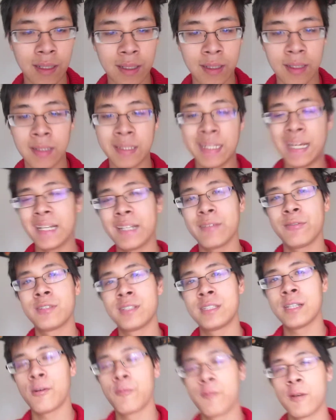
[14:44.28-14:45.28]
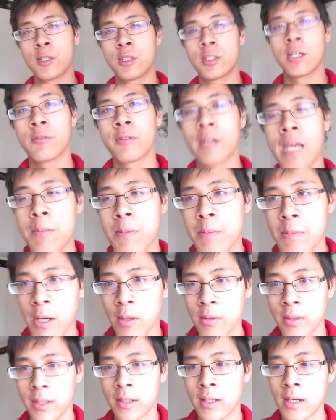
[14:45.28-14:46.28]
lot of selfish stuff came
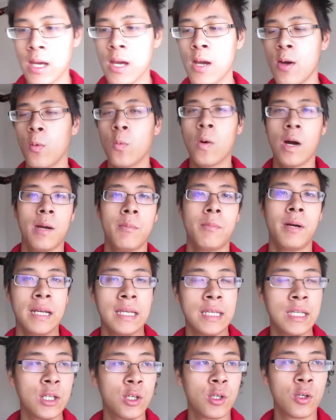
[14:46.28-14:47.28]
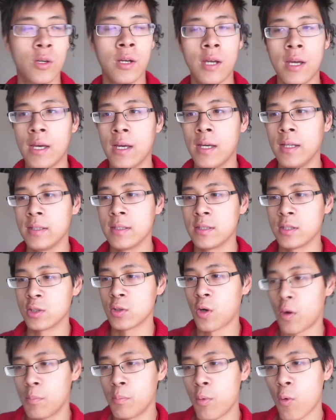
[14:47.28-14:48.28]
about, like, why am I here? This is
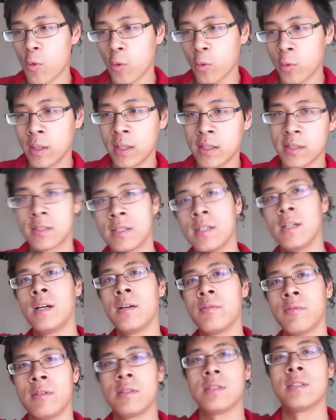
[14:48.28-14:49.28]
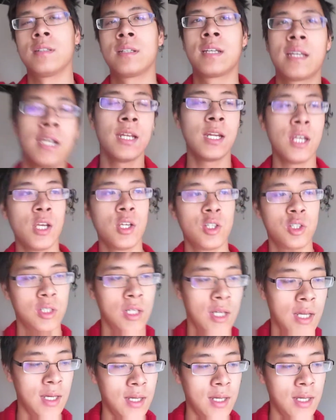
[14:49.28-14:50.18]
all boring stuff. This is kiddish.